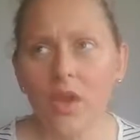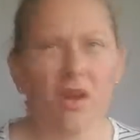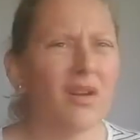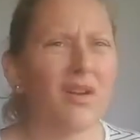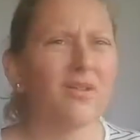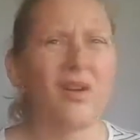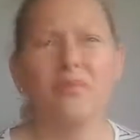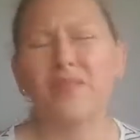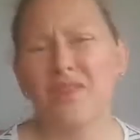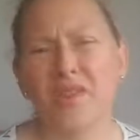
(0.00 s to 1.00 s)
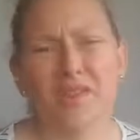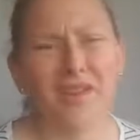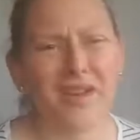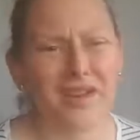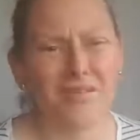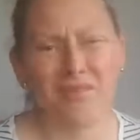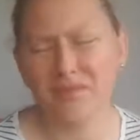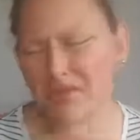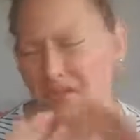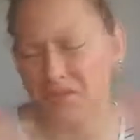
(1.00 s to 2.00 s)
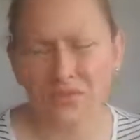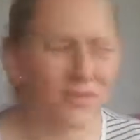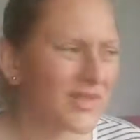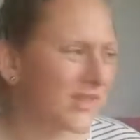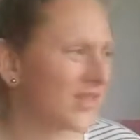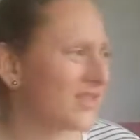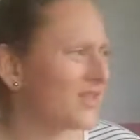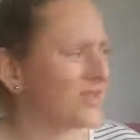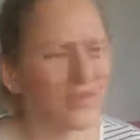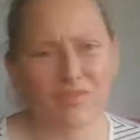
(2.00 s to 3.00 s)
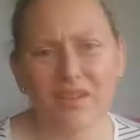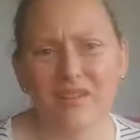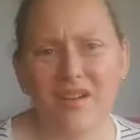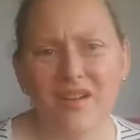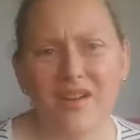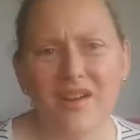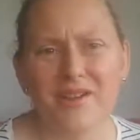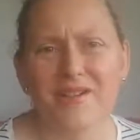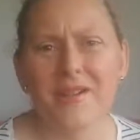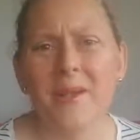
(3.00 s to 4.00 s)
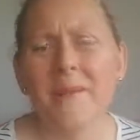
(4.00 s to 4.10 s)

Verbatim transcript: Oh, you know, I've met 3 guys, but they were like losers, not the right guys.